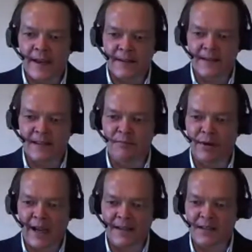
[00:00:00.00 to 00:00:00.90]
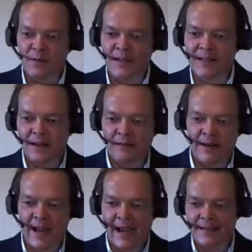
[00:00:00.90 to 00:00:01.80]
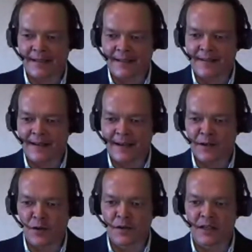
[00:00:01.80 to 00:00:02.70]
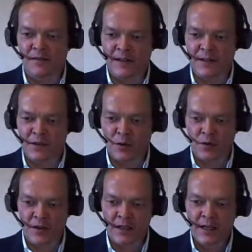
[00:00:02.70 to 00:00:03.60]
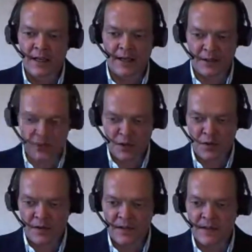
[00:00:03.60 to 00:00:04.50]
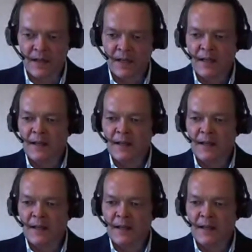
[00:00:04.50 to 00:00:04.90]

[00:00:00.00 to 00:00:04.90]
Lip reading: lessons, the plans to accelerate access to technology for these children and students,